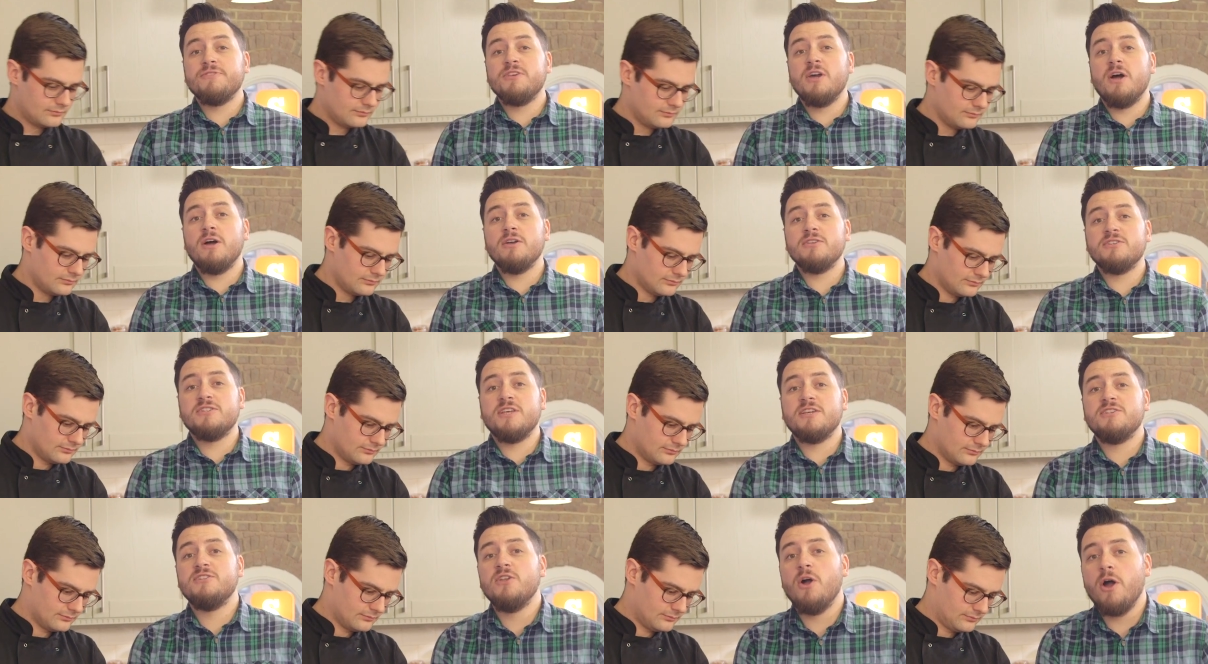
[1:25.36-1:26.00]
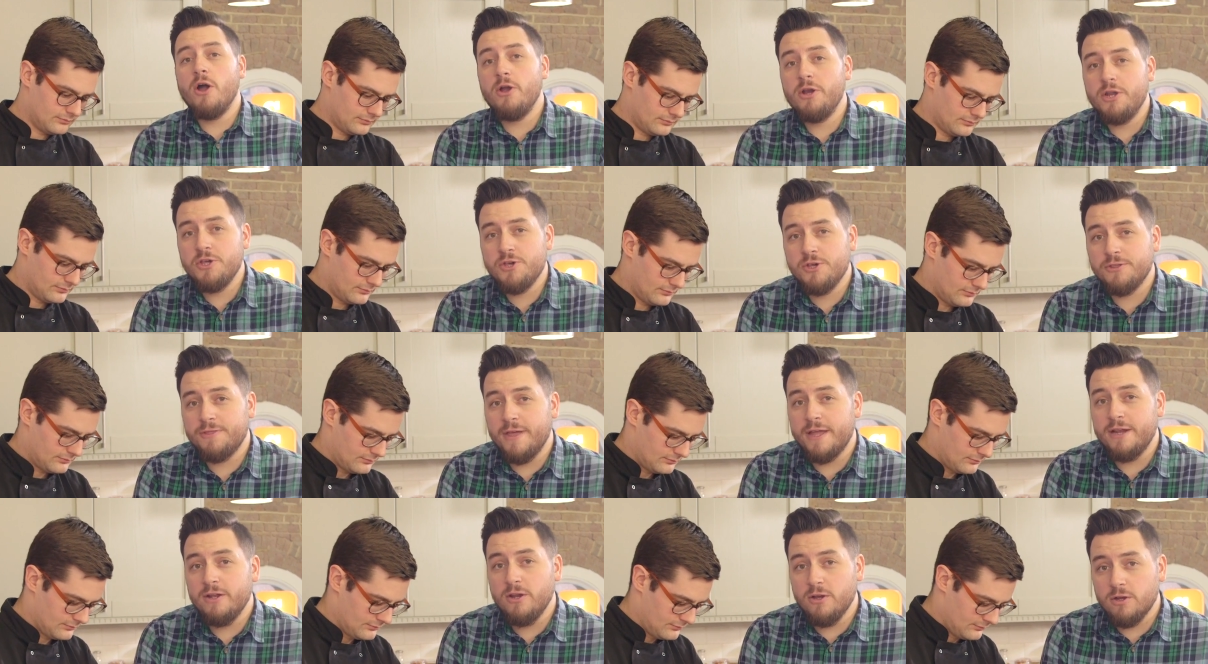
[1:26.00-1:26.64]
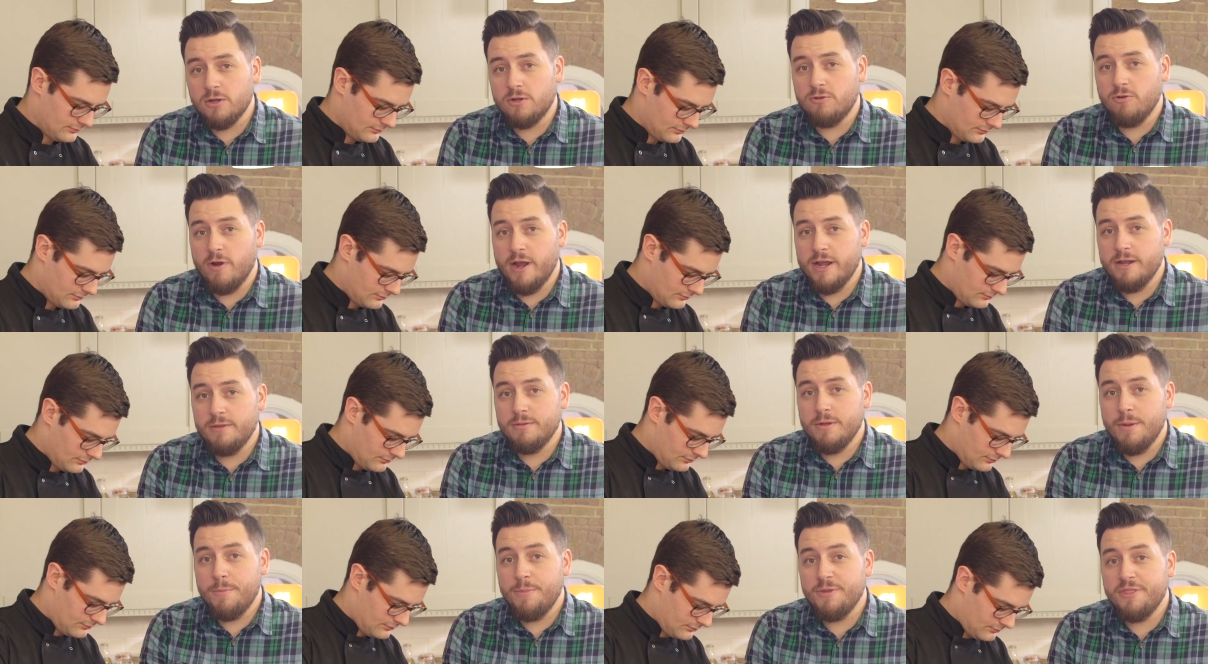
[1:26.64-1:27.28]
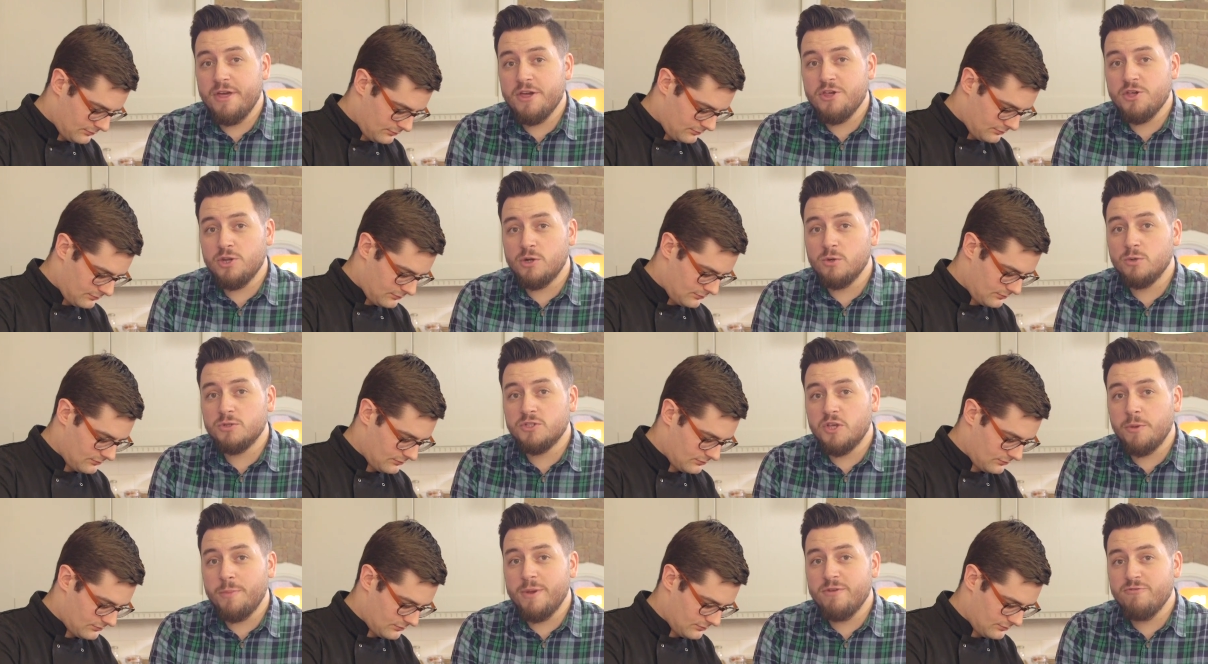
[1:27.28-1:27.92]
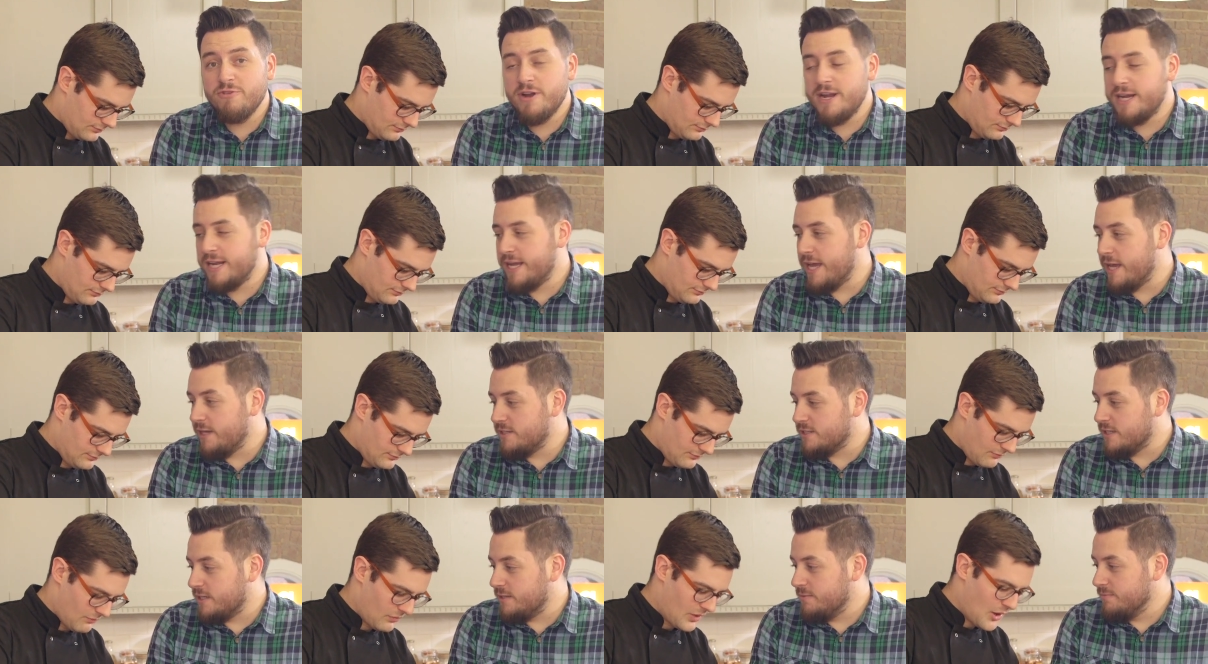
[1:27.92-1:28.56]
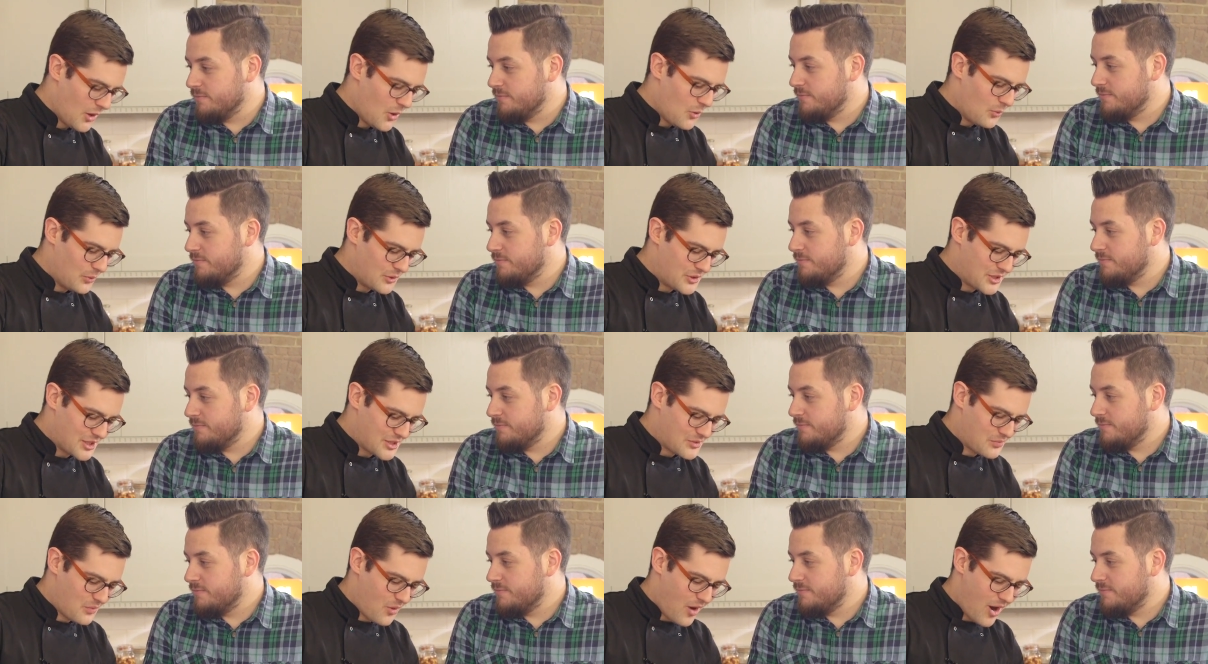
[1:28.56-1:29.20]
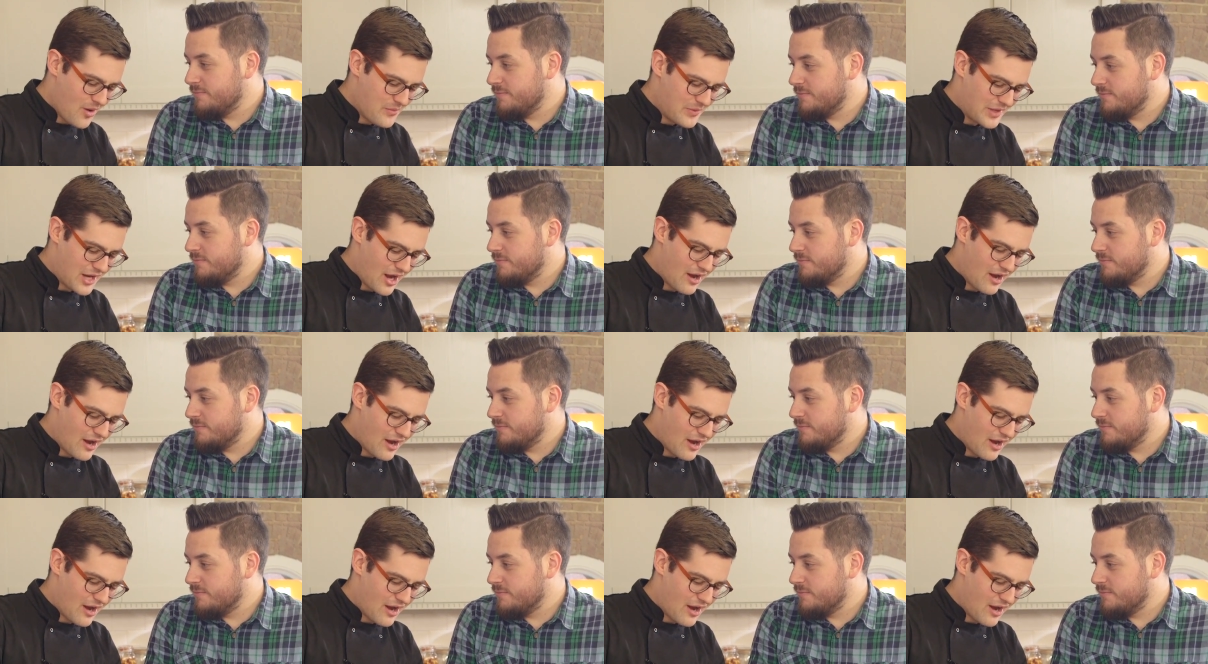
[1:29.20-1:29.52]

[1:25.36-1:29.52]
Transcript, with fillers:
Speaker 1: of tarts says not only should they look great, but they should also be really easy. Which is why we're